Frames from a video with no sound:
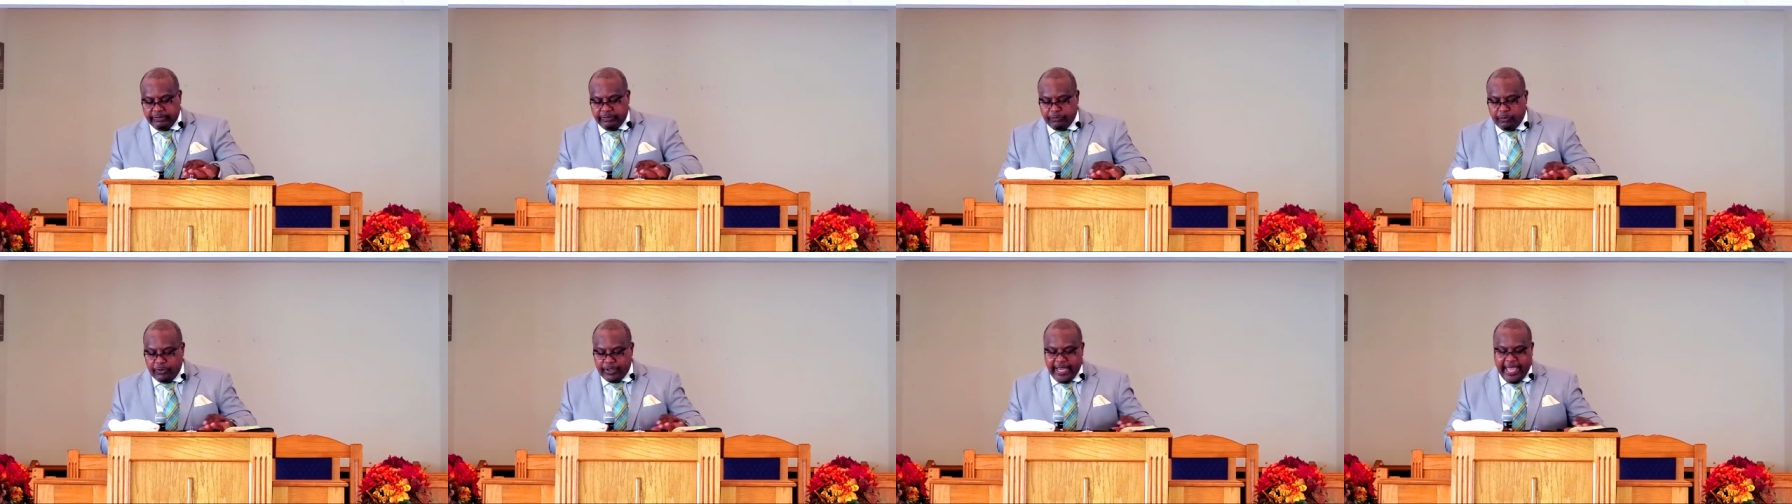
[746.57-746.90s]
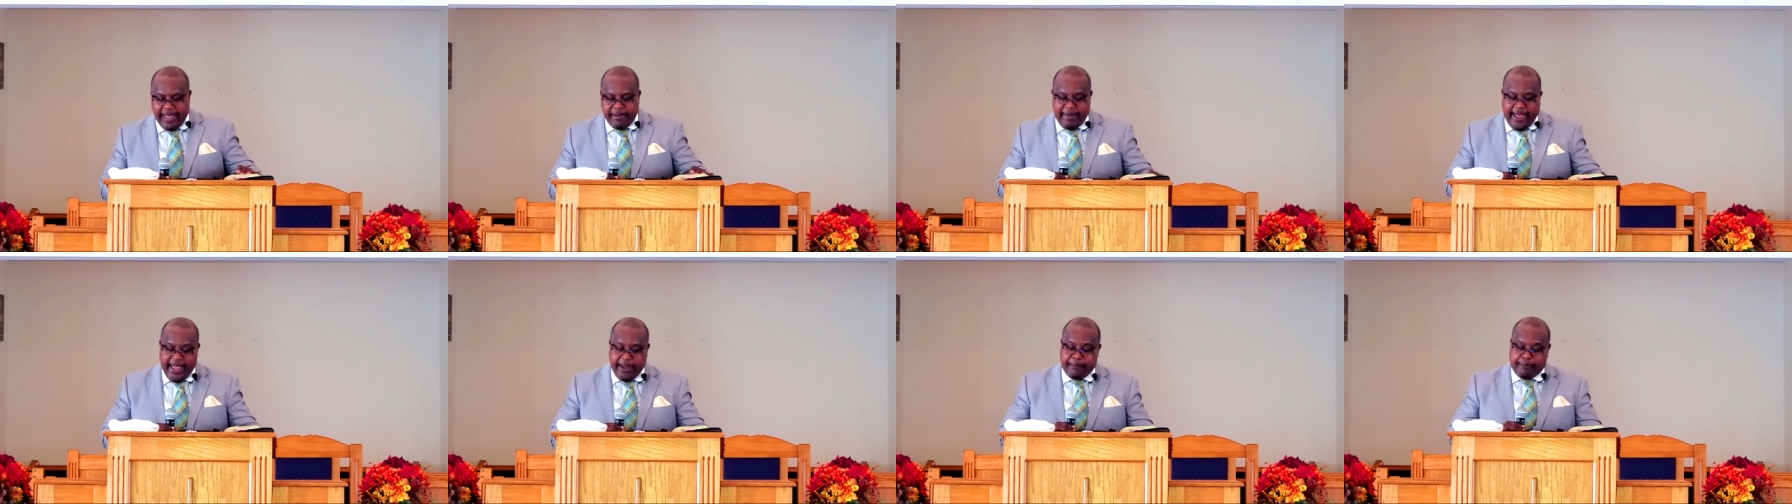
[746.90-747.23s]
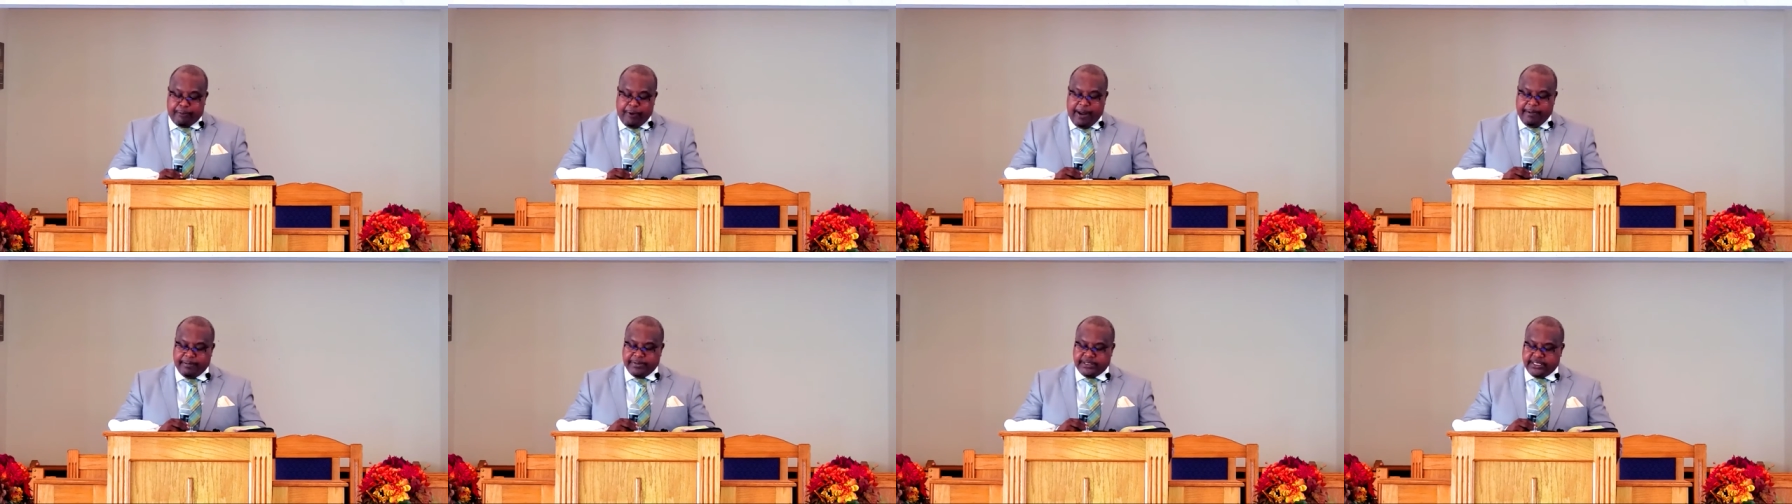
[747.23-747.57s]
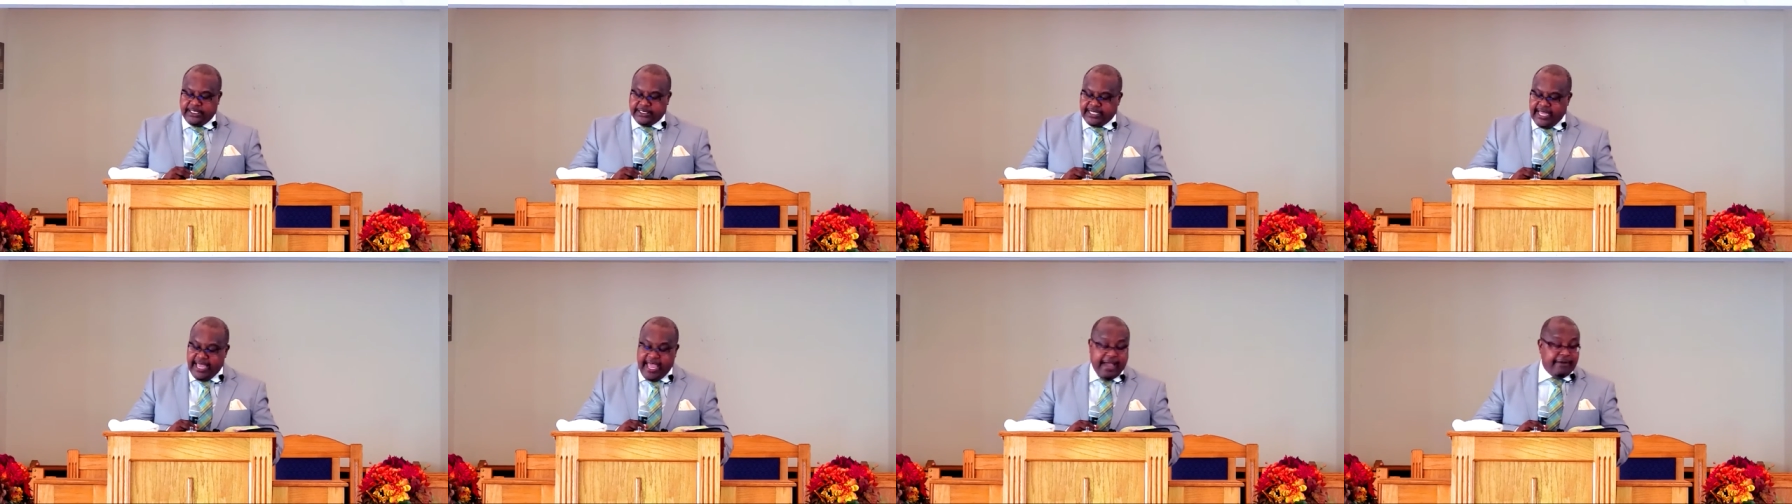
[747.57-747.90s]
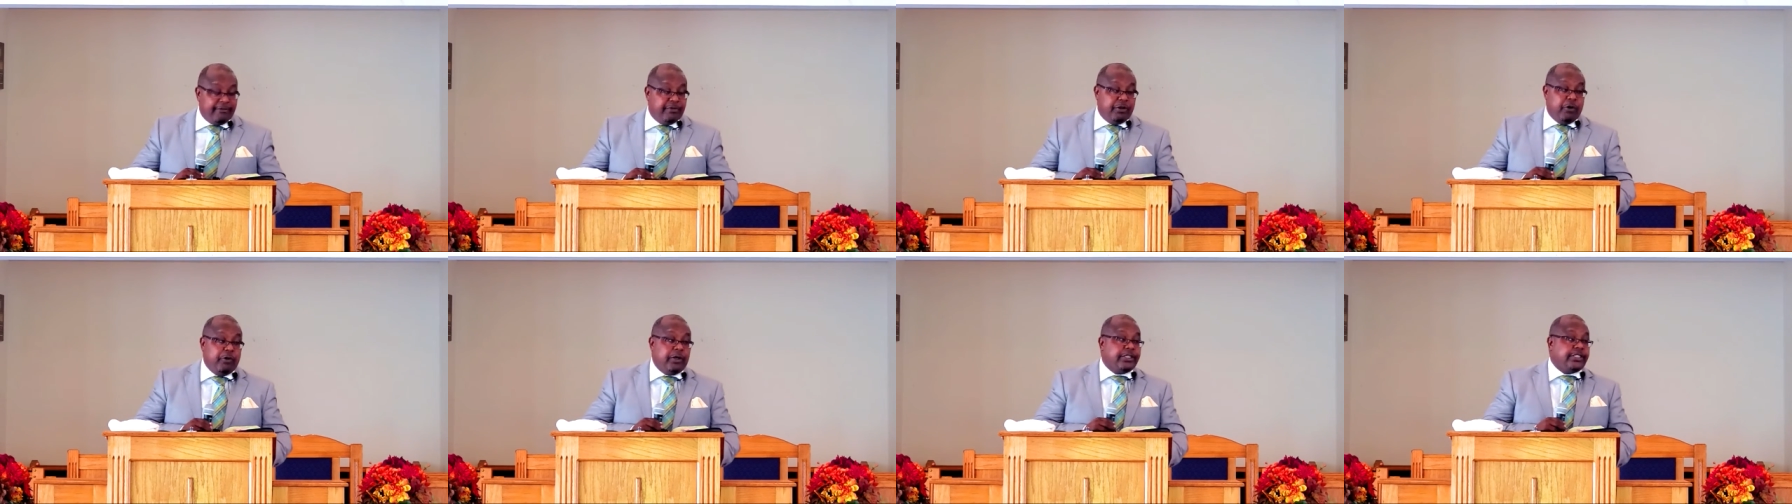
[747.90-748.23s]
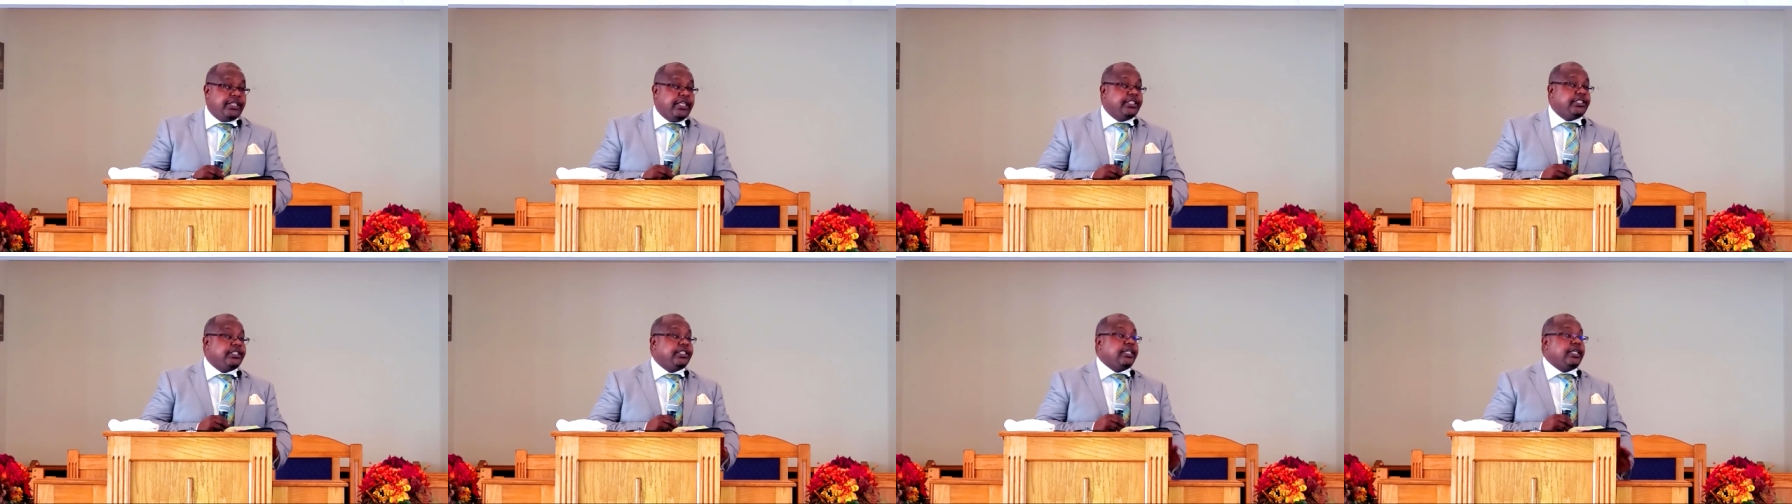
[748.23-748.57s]
when they make promises, they have no
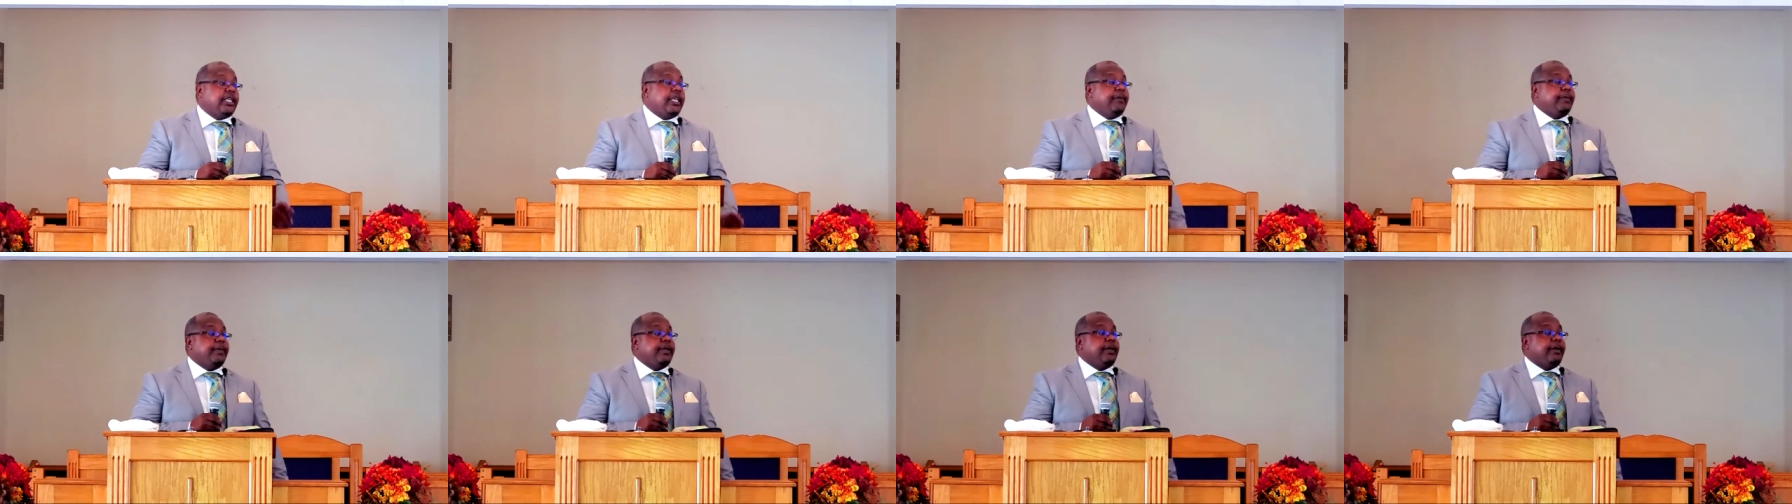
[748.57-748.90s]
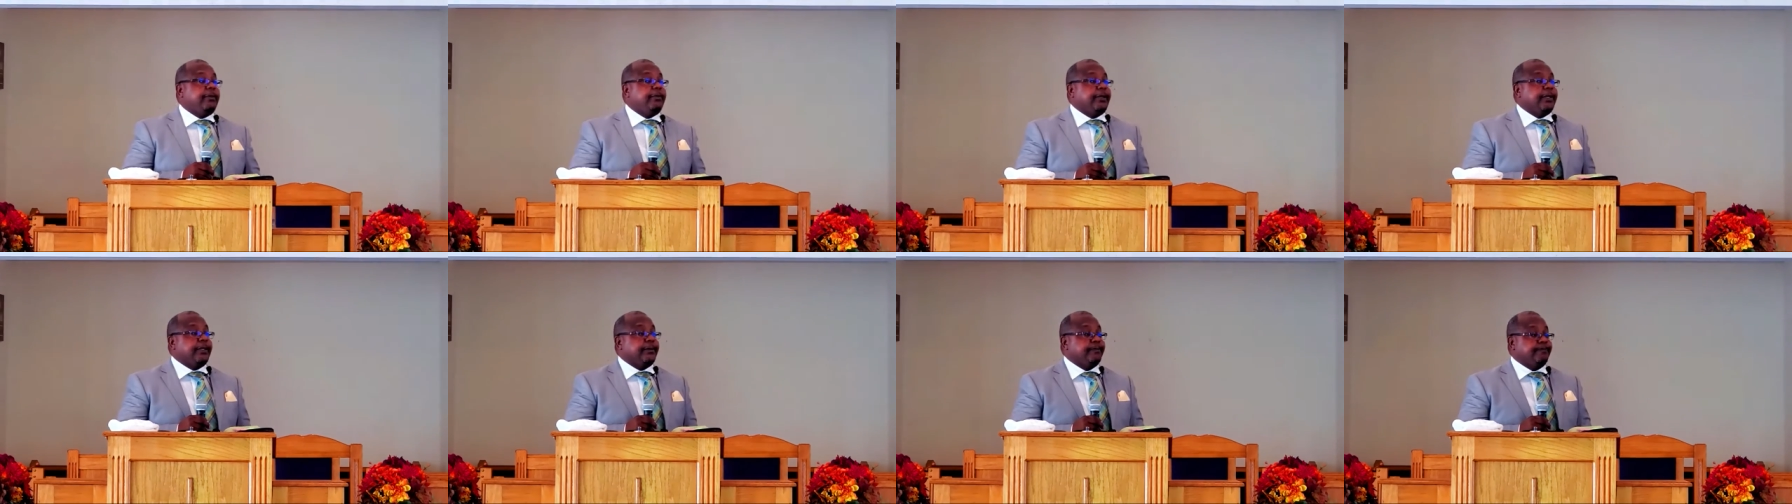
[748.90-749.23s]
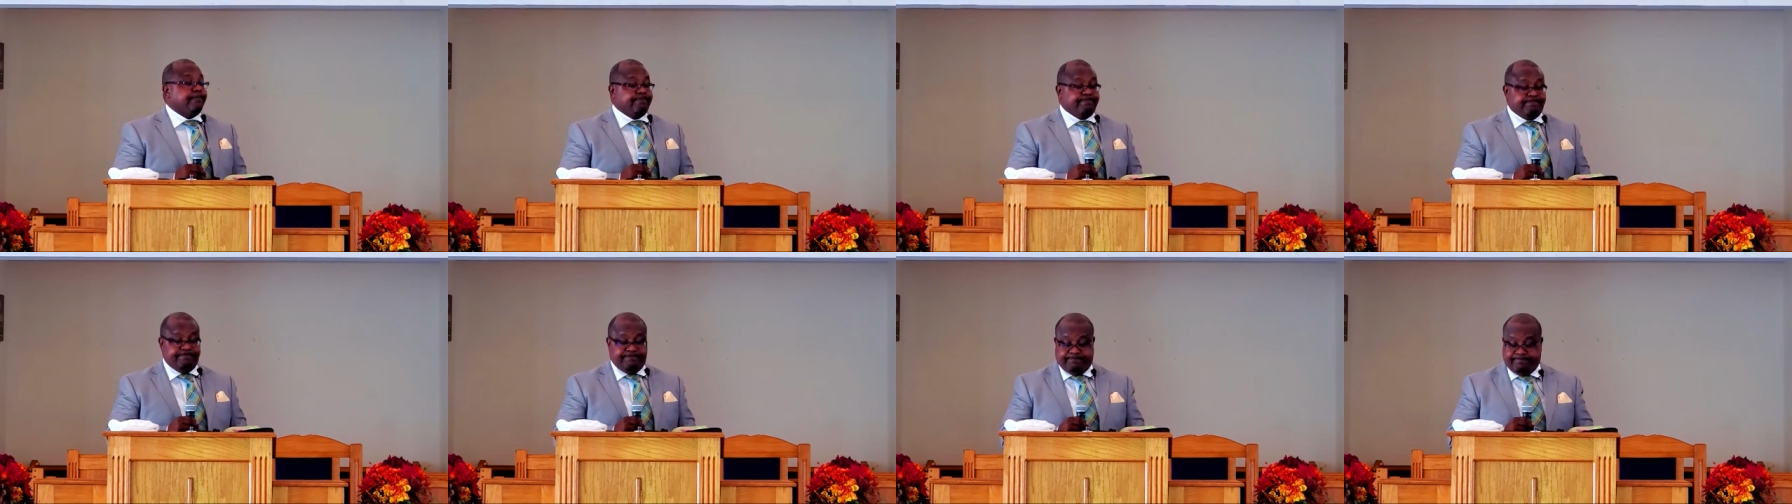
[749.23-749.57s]
intention of keeping up with them.